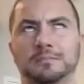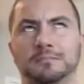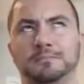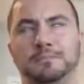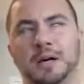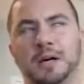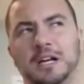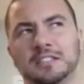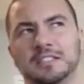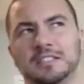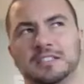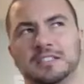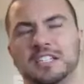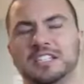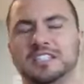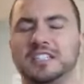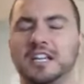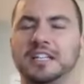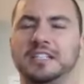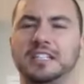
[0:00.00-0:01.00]
but
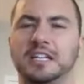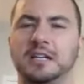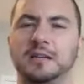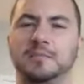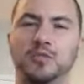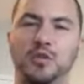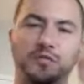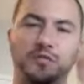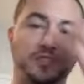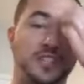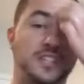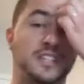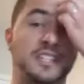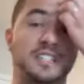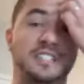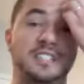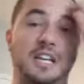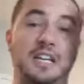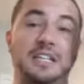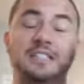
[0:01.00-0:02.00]
this idea moved to
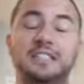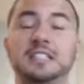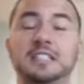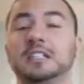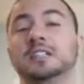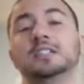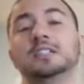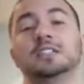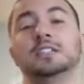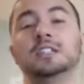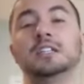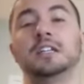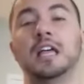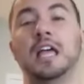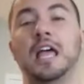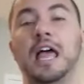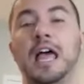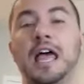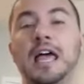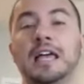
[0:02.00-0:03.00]
this idea.
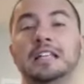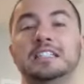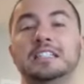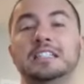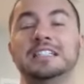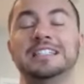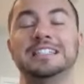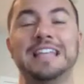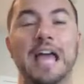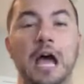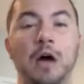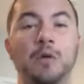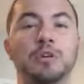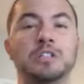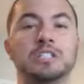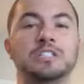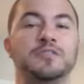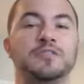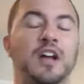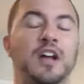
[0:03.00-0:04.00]
And now
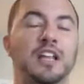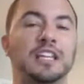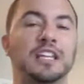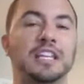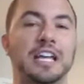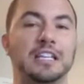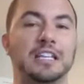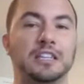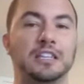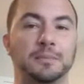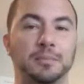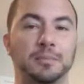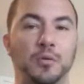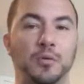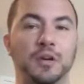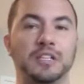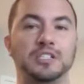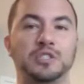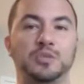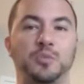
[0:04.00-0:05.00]
it's finally at the
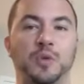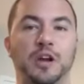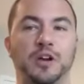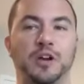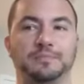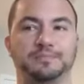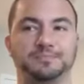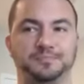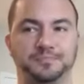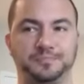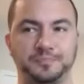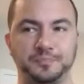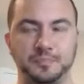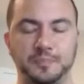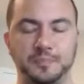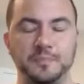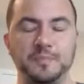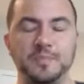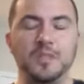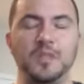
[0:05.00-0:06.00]
point where
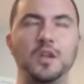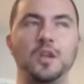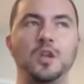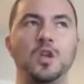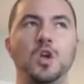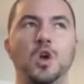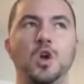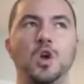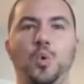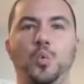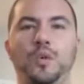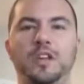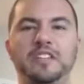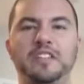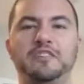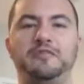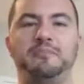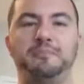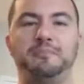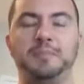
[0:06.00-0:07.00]

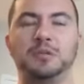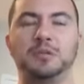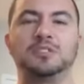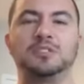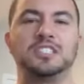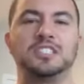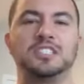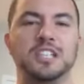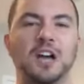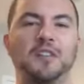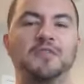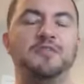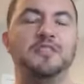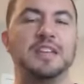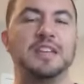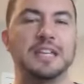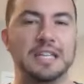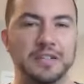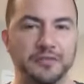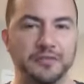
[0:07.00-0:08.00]
we've built enough
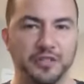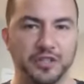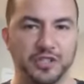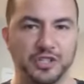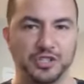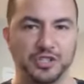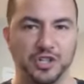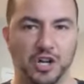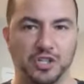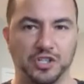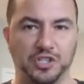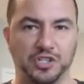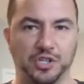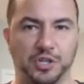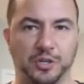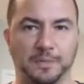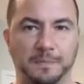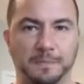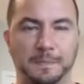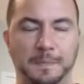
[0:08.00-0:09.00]

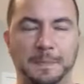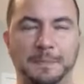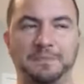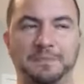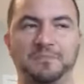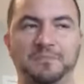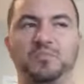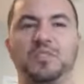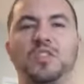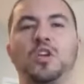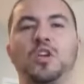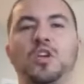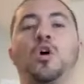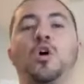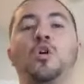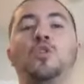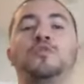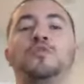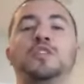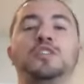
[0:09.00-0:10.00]
infrastructure
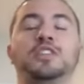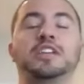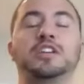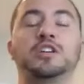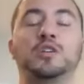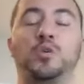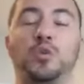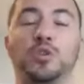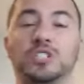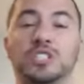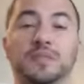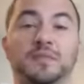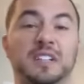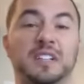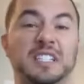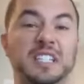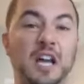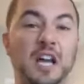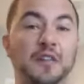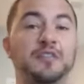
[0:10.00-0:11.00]
over the course of
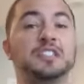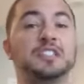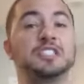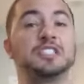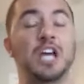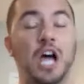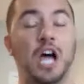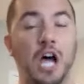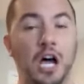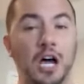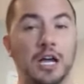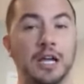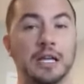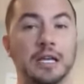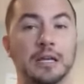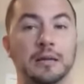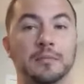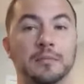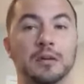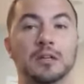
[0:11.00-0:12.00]
enough
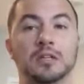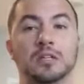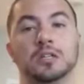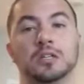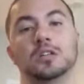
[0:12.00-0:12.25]
time